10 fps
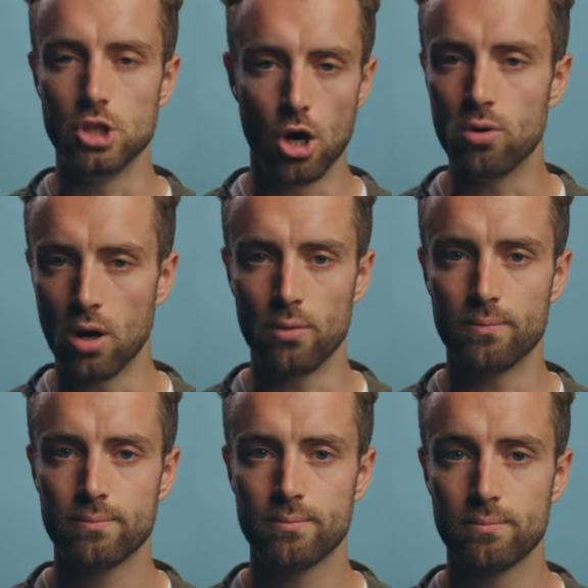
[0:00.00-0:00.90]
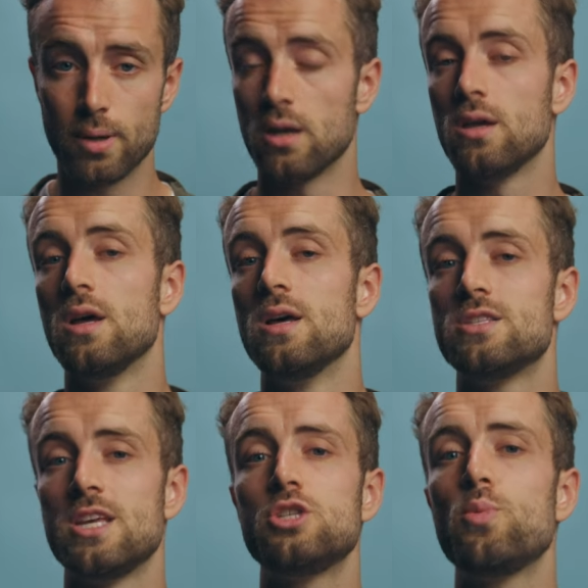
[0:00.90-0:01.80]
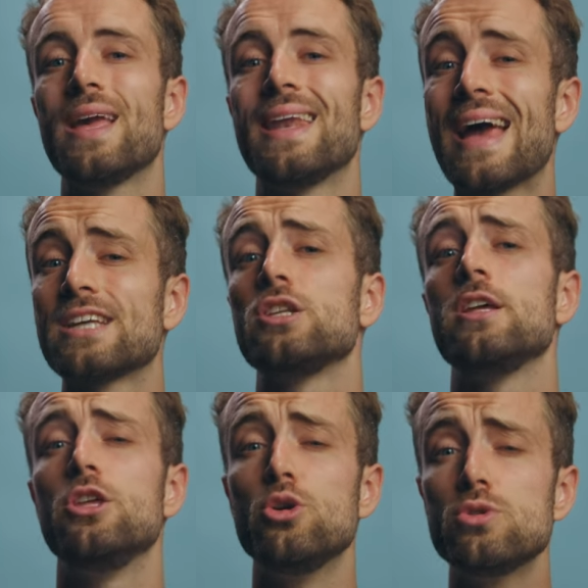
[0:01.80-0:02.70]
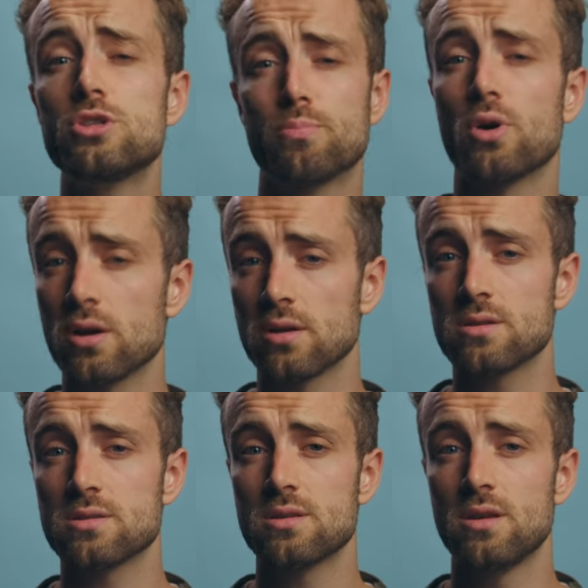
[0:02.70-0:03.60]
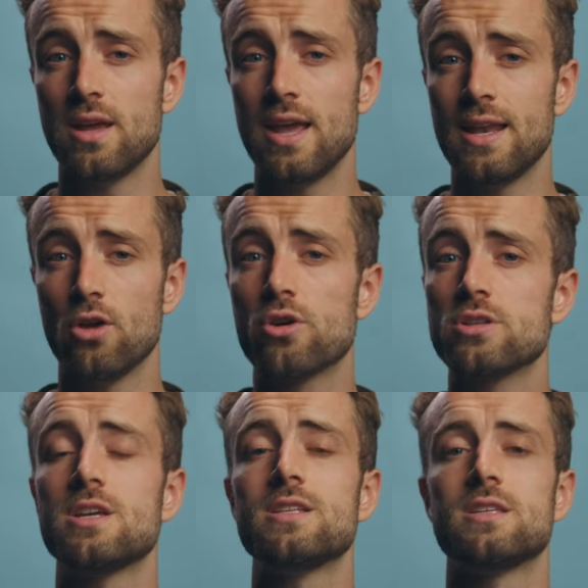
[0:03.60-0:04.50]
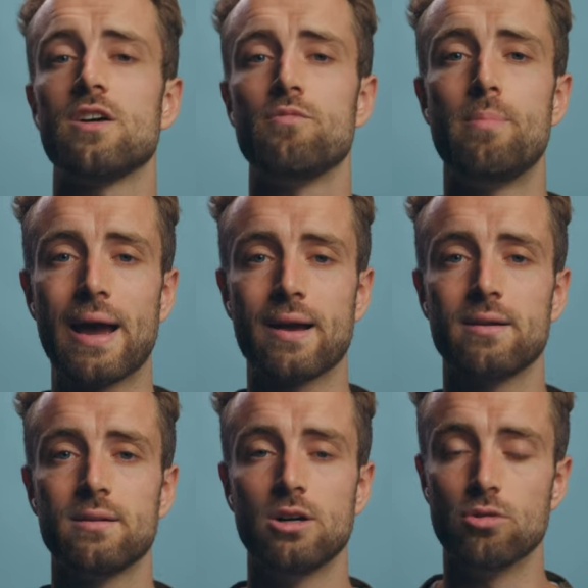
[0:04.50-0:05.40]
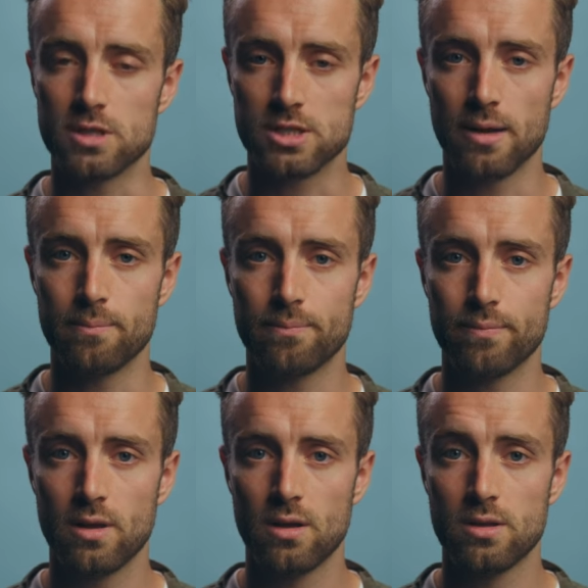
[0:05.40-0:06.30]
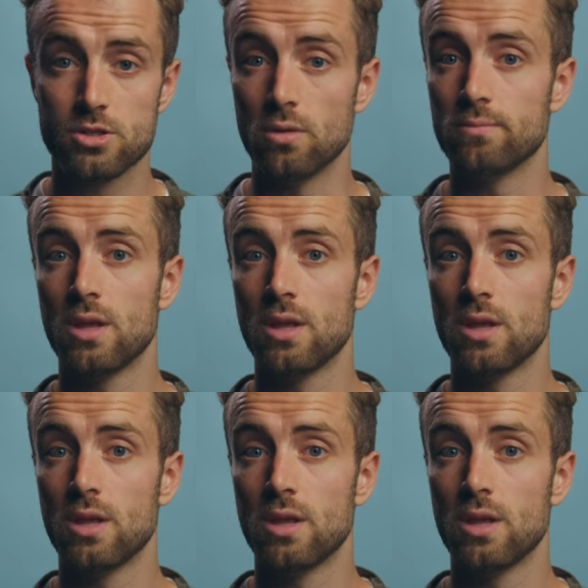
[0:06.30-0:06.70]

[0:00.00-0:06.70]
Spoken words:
no-go, but since we can actually use the products, it earns itself back over time. So